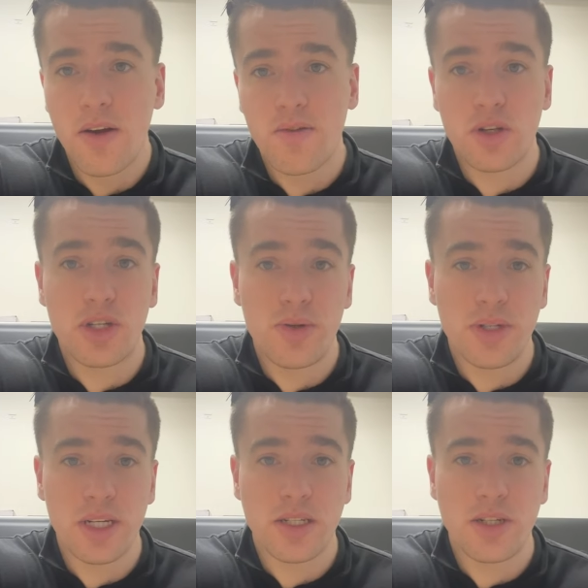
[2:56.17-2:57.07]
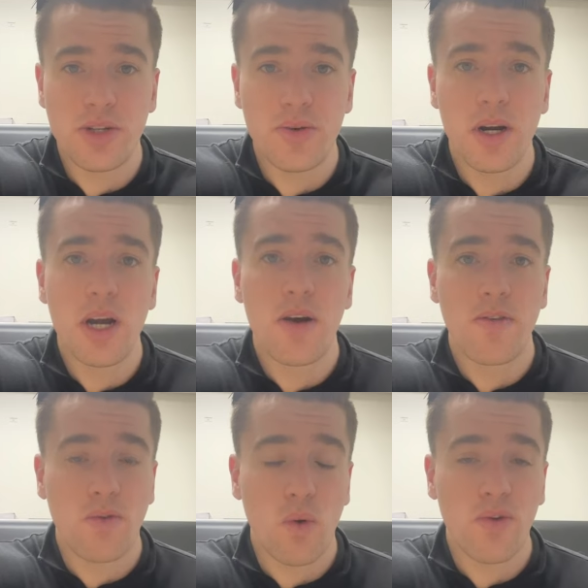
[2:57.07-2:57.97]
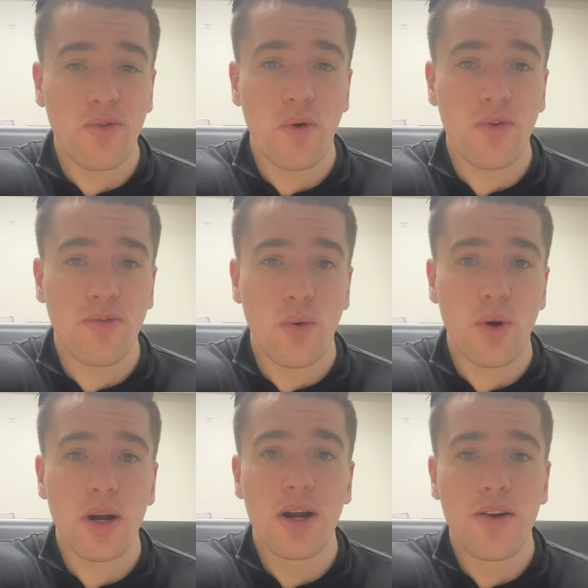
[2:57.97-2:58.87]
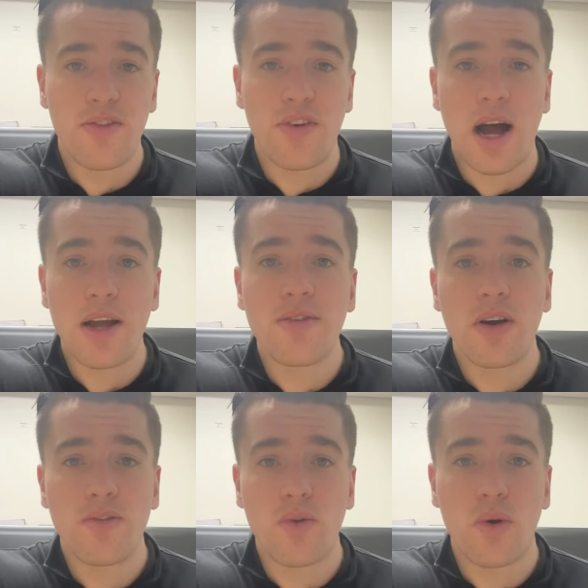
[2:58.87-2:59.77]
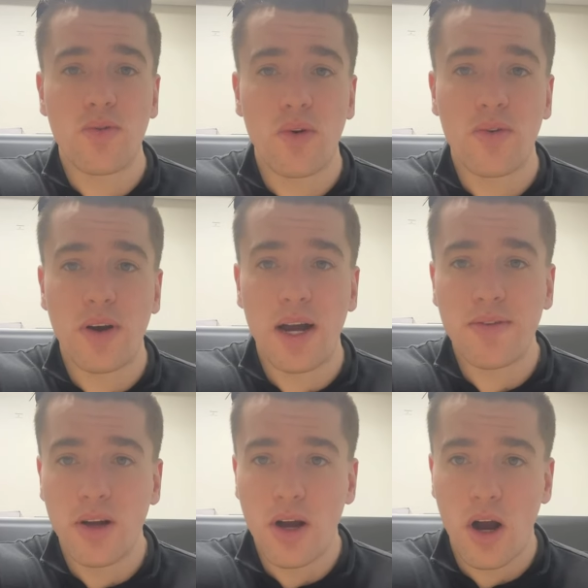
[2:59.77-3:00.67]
for 262-444-5445.